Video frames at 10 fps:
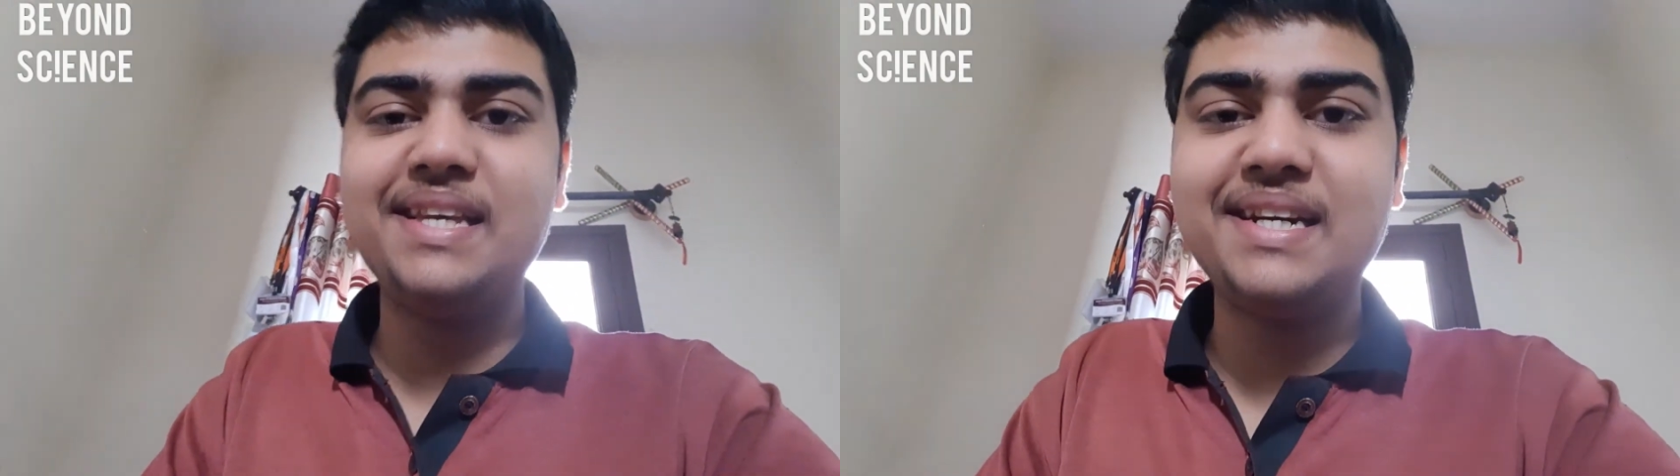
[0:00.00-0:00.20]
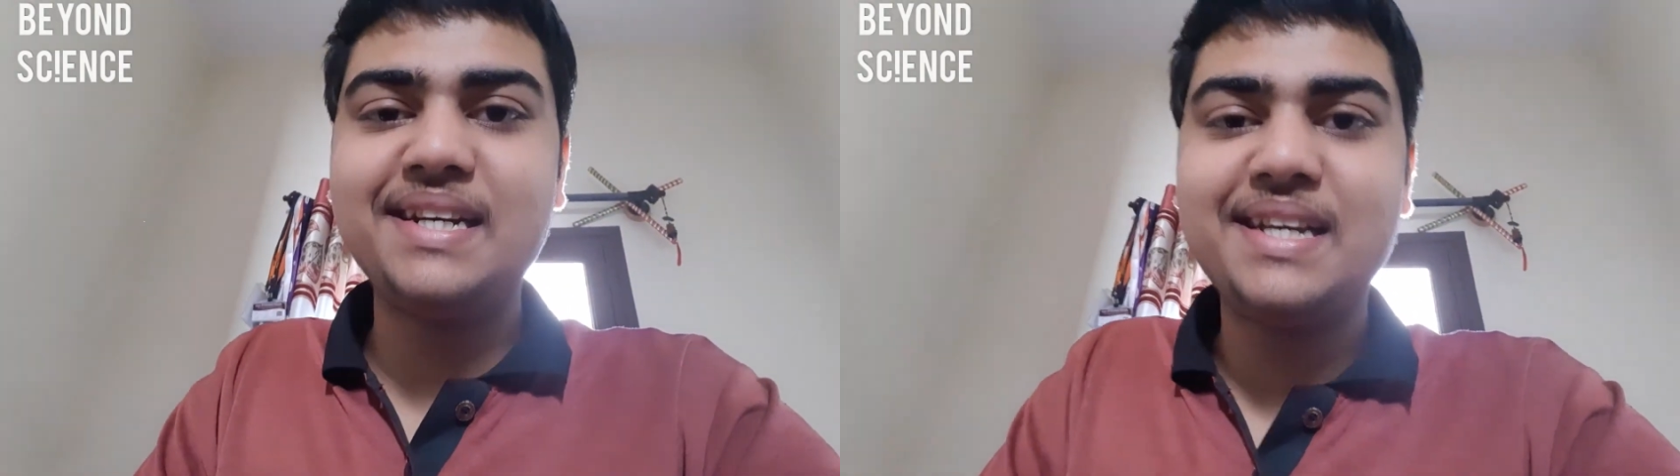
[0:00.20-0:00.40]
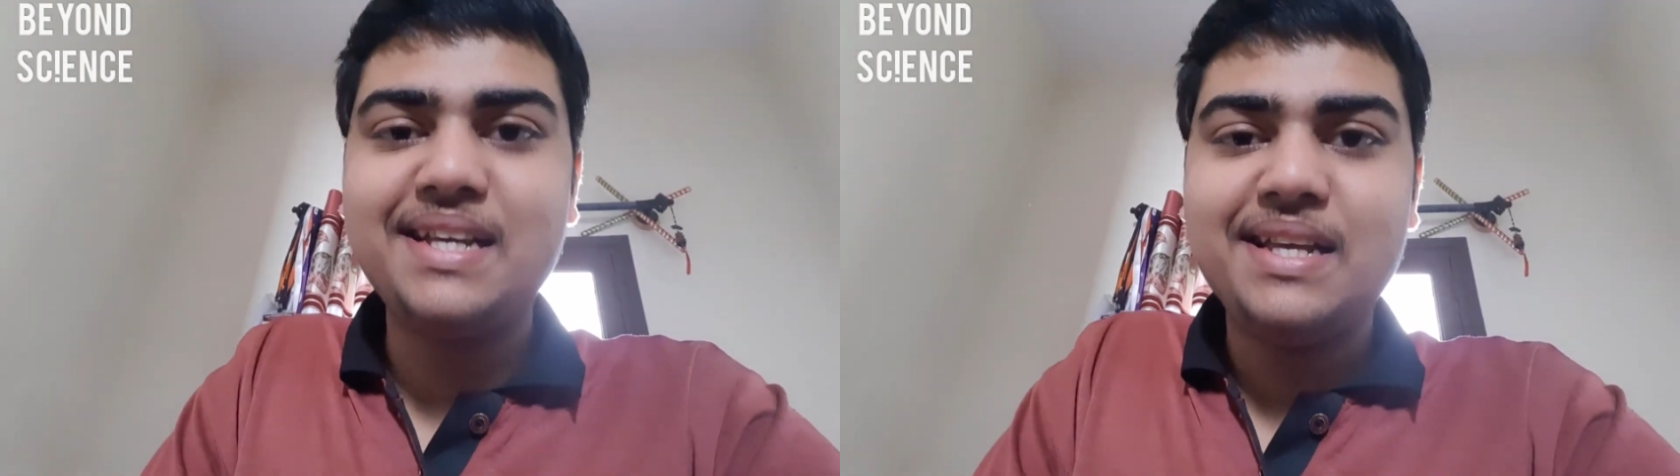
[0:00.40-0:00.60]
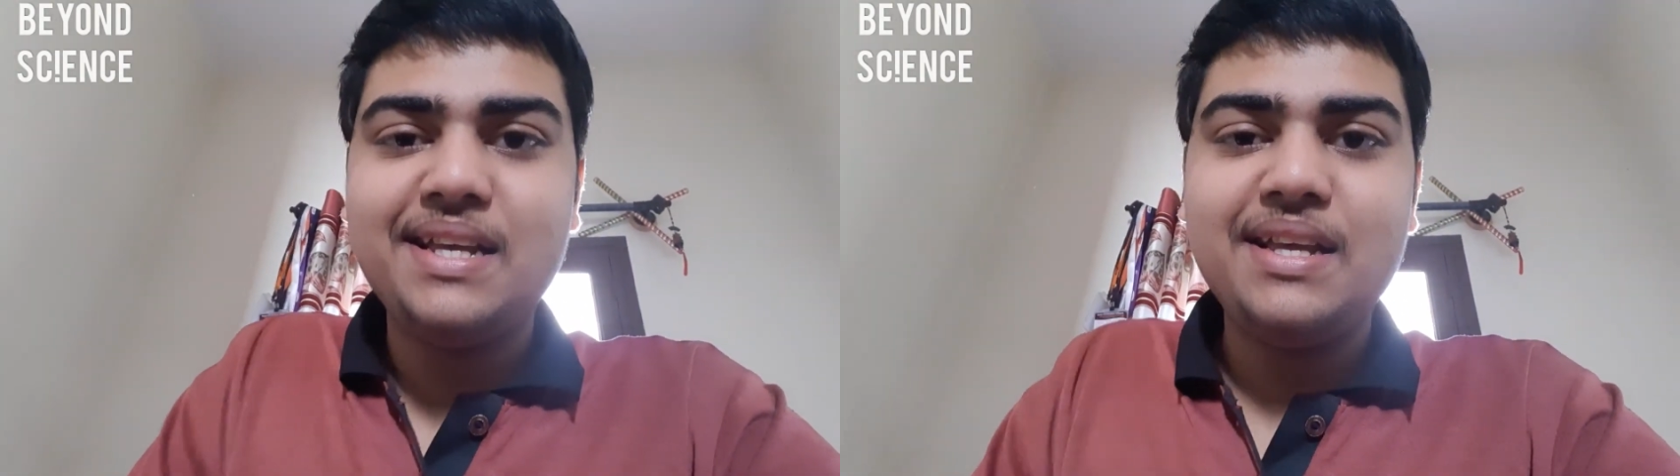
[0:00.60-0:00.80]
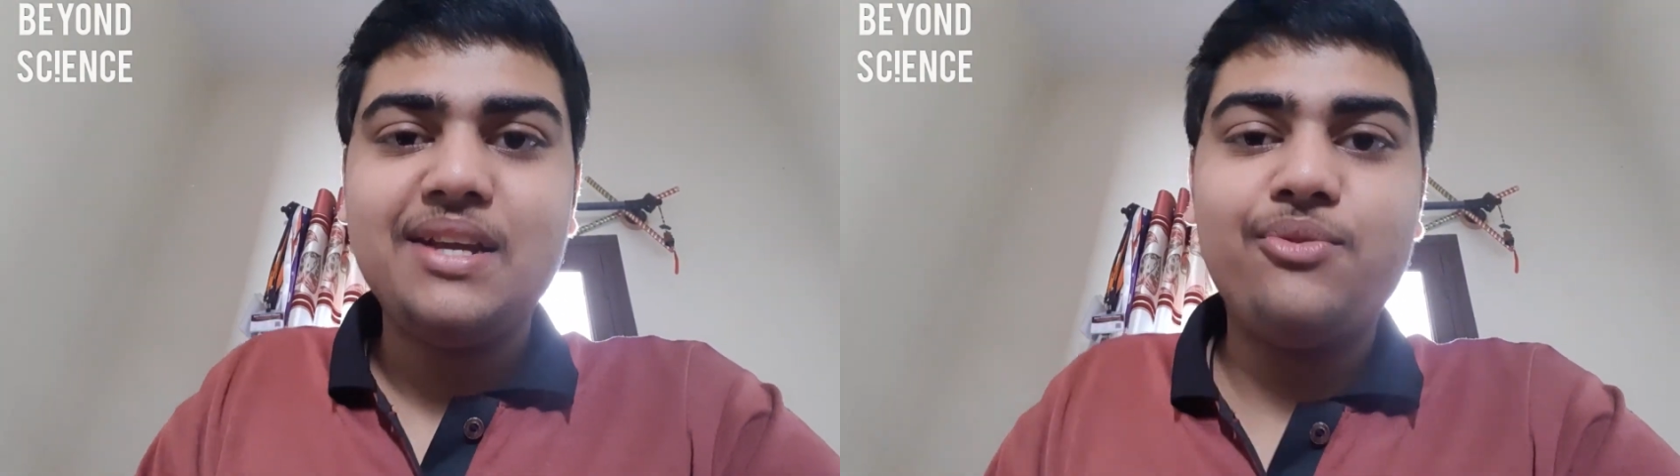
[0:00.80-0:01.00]
year
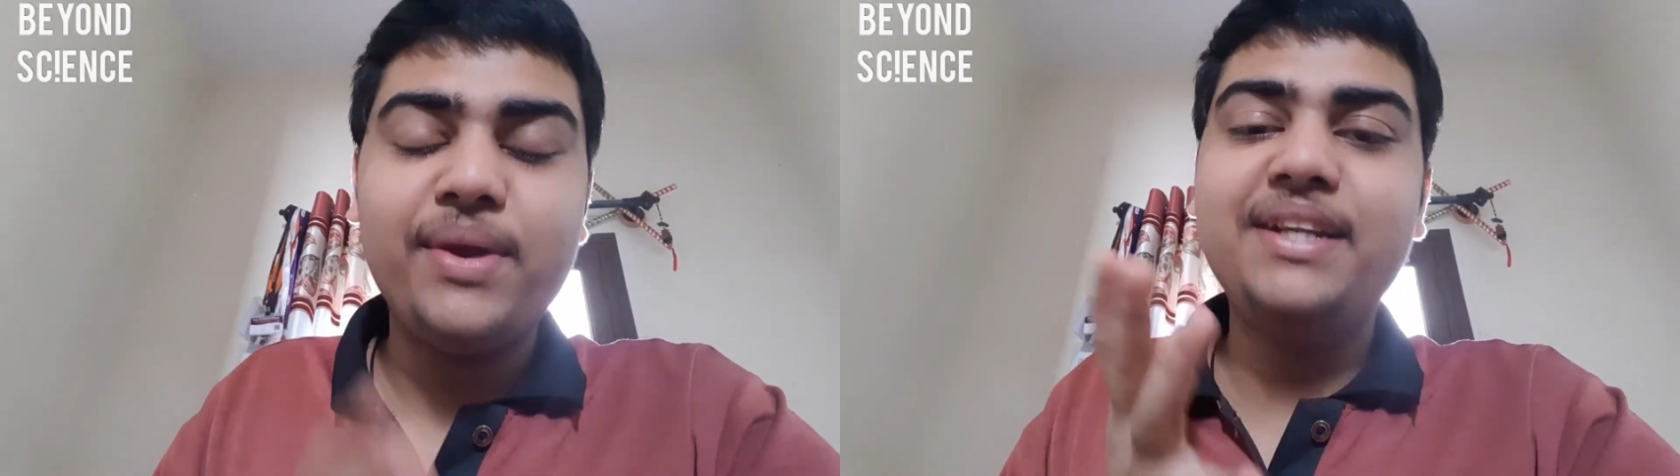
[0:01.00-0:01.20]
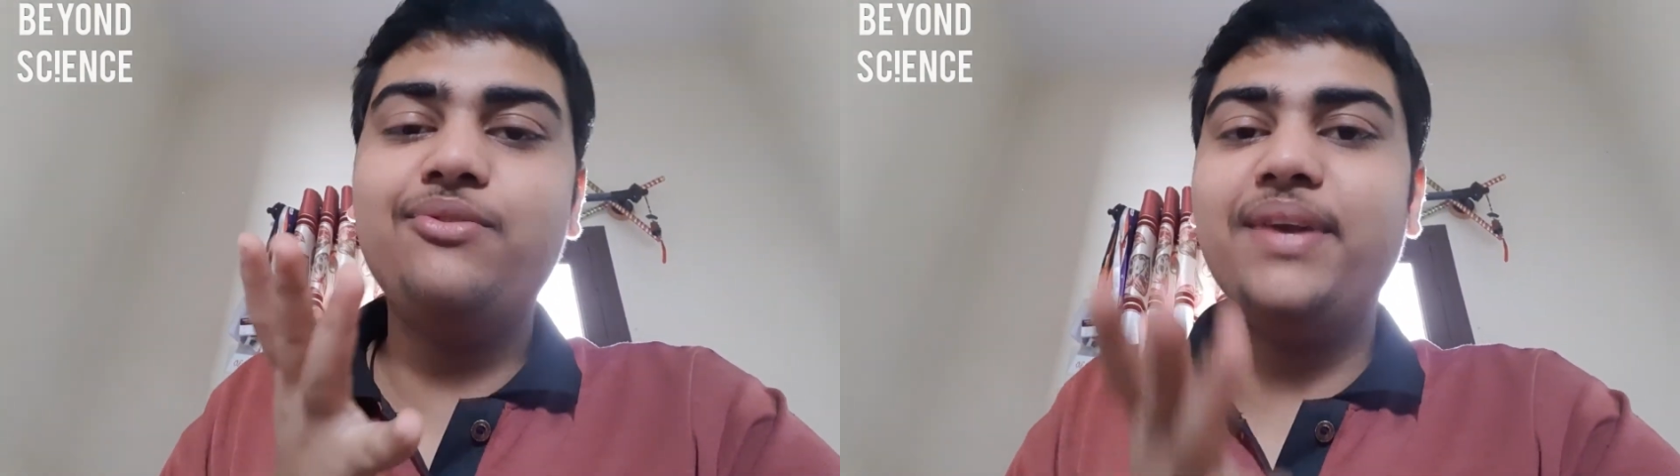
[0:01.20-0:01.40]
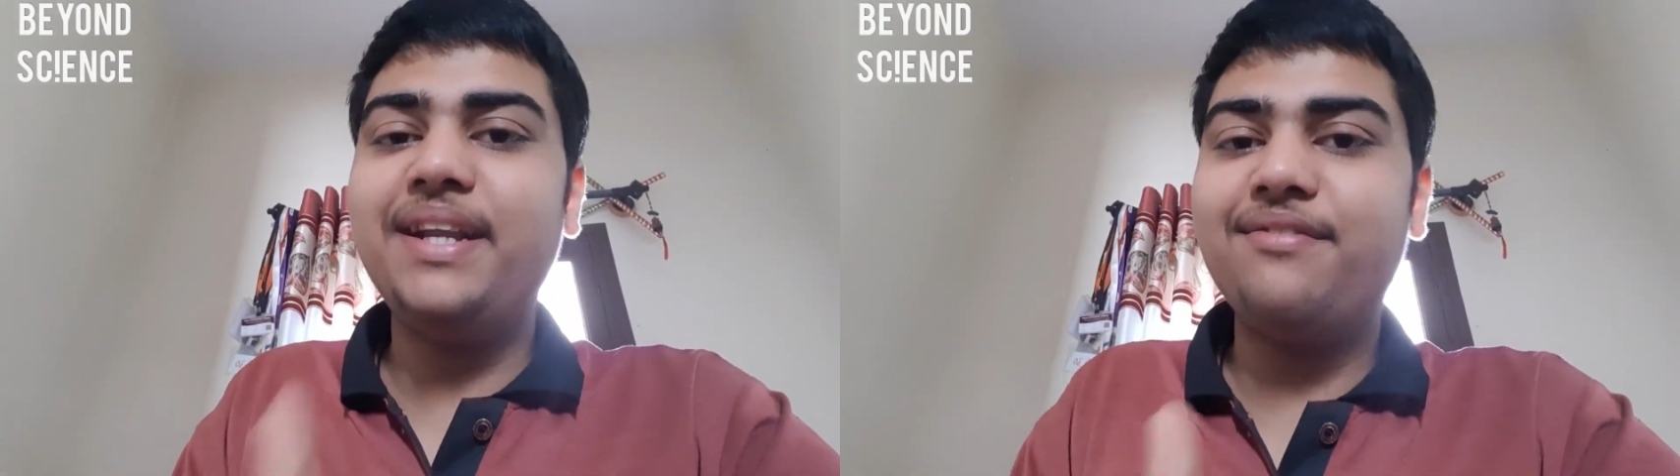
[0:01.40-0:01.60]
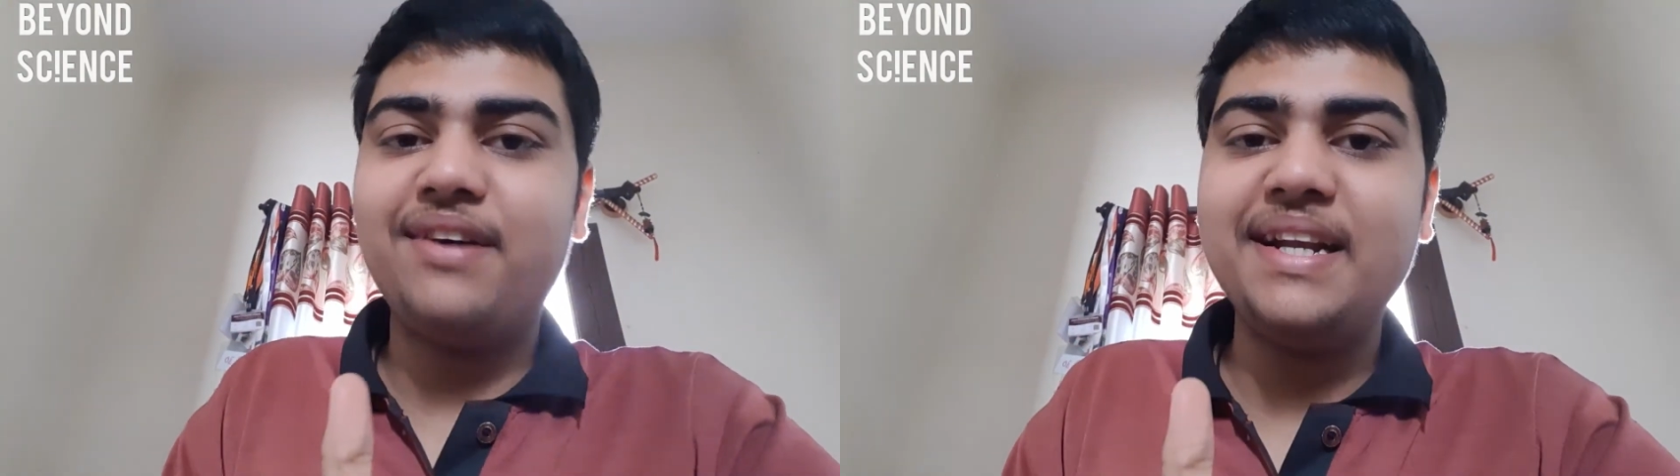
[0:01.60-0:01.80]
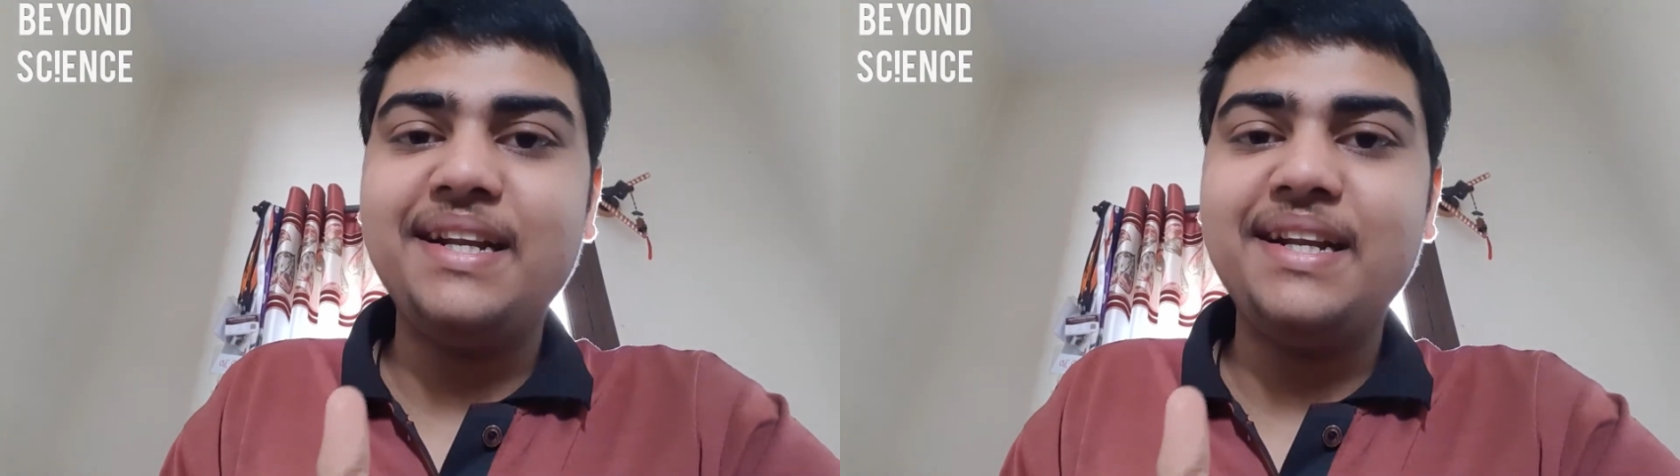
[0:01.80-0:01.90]
2021.